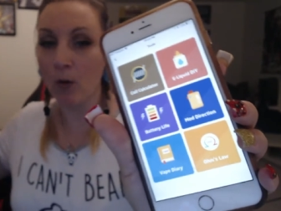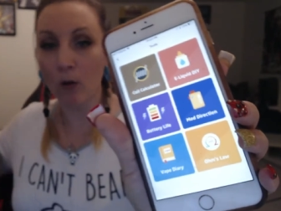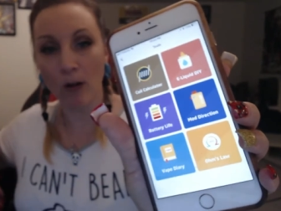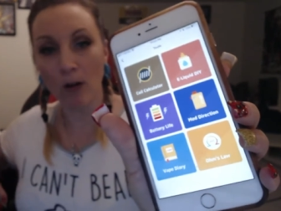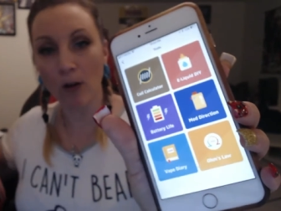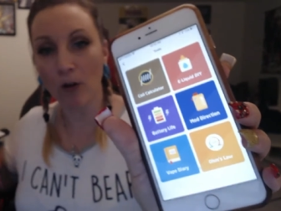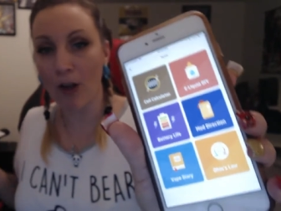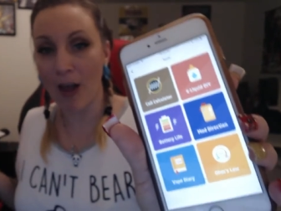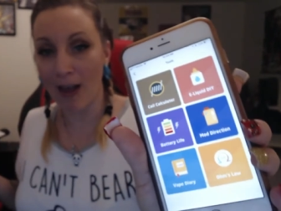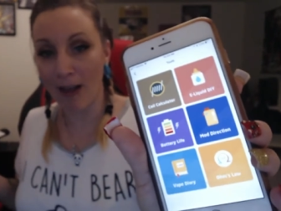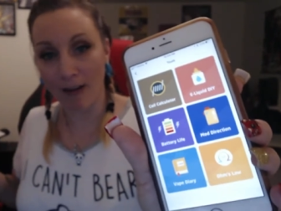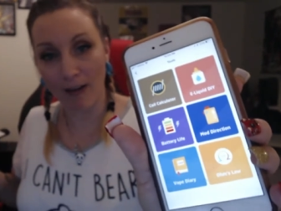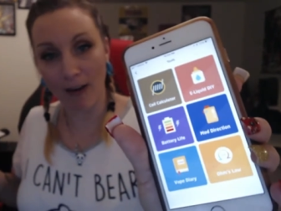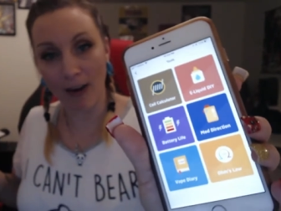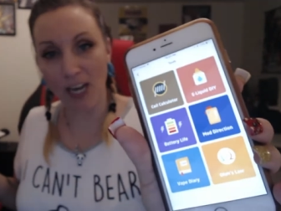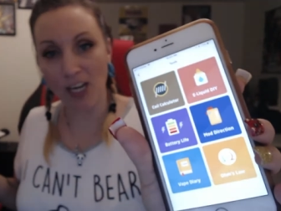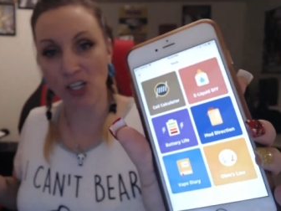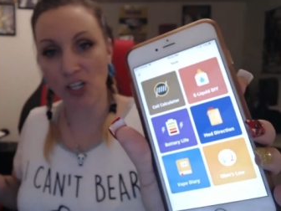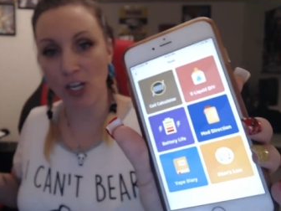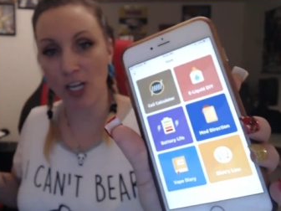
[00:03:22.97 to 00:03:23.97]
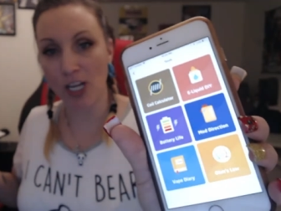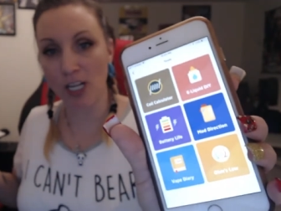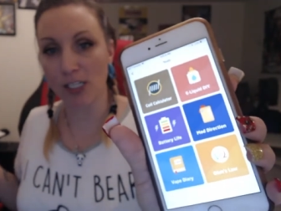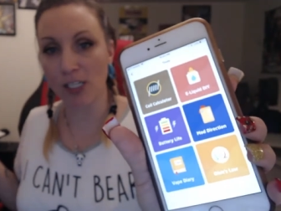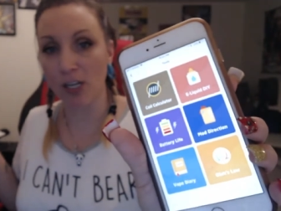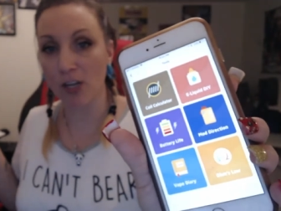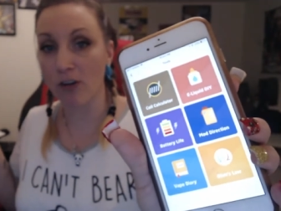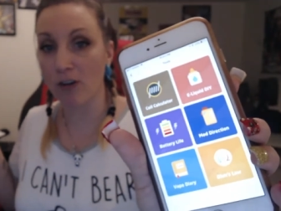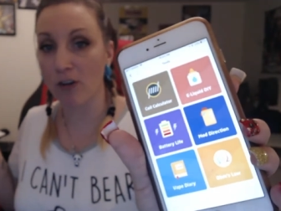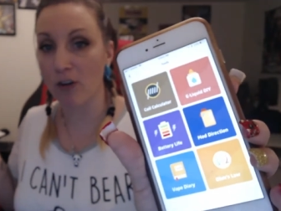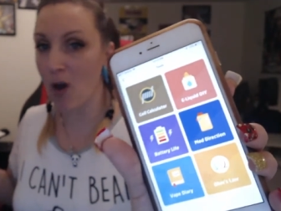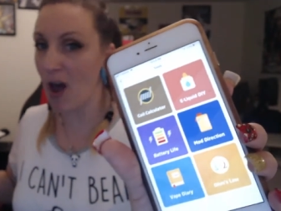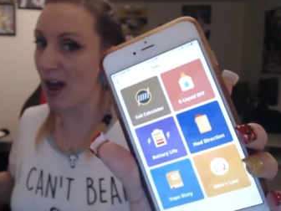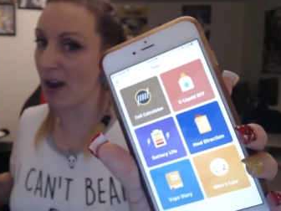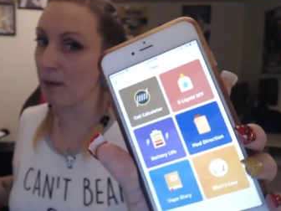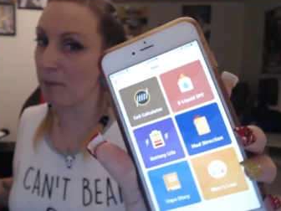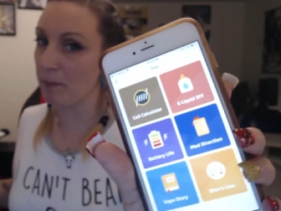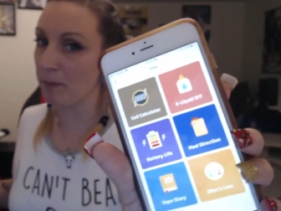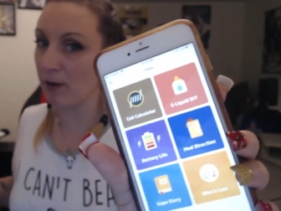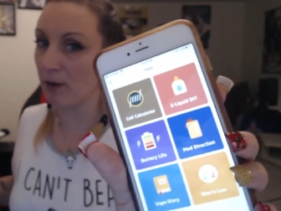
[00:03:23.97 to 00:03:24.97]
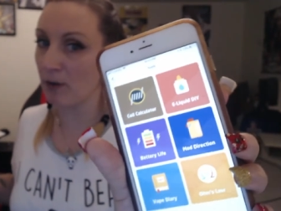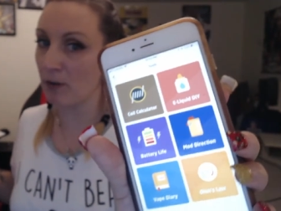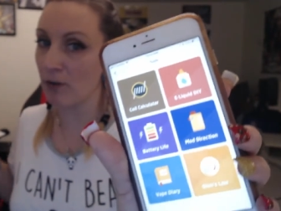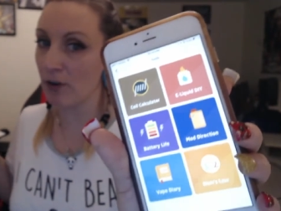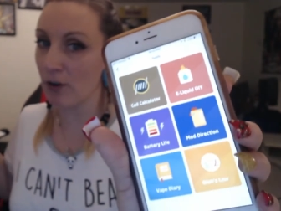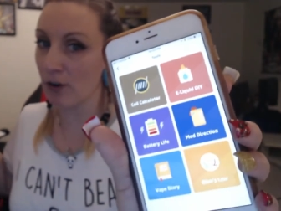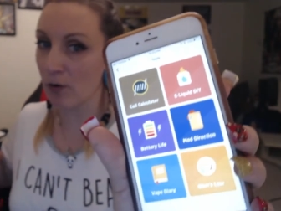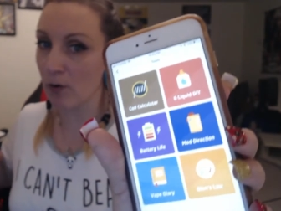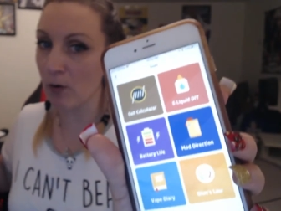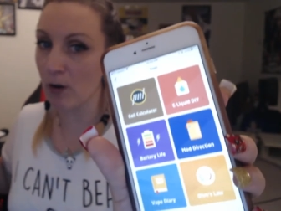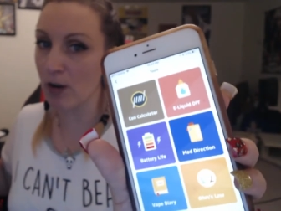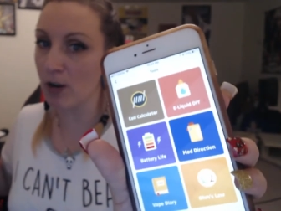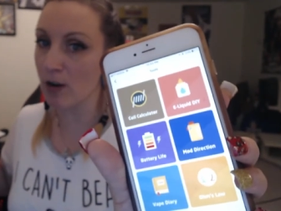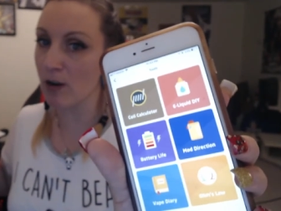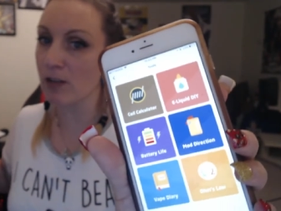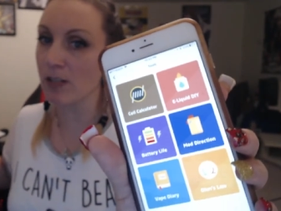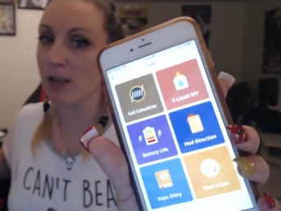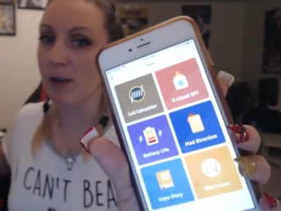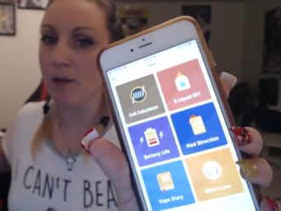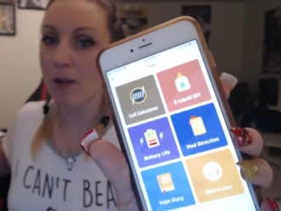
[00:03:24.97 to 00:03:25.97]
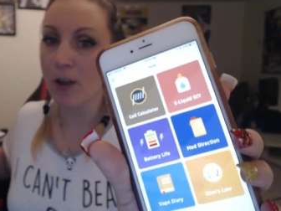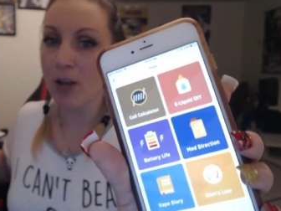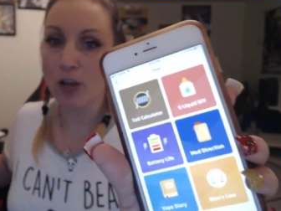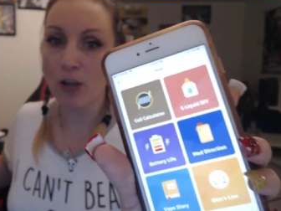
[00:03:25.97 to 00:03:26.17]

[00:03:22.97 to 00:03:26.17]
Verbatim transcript: coil calculation so you know how to build your coils.